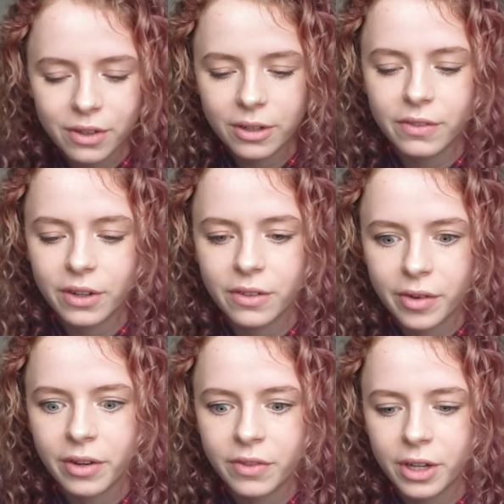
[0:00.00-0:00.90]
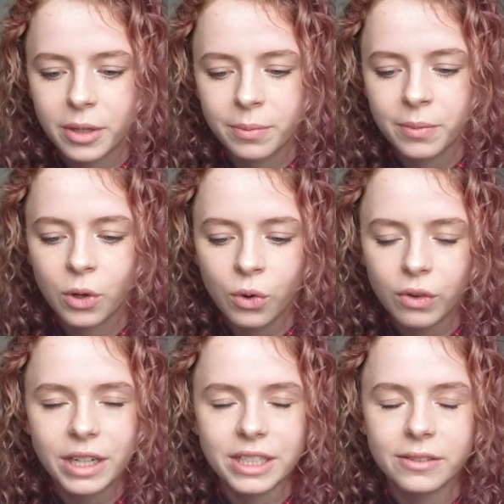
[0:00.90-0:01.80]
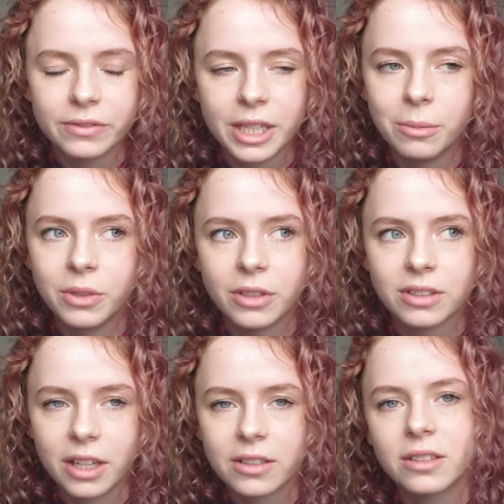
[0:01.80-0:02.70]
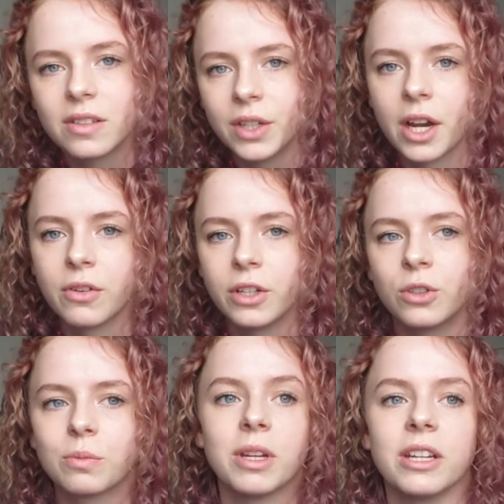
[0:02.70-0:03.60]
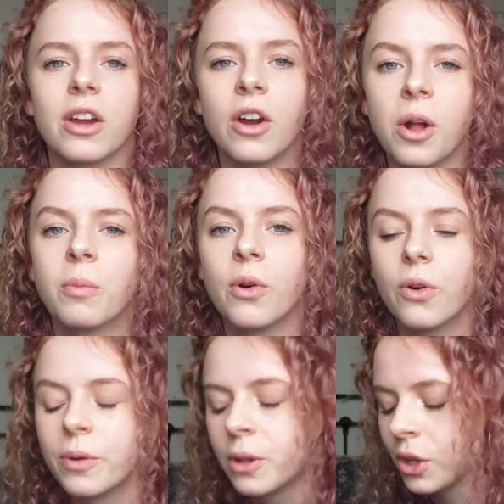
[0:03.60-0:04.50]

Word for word: very, very, very, very already inflamed and sensitive area just made it hurt more.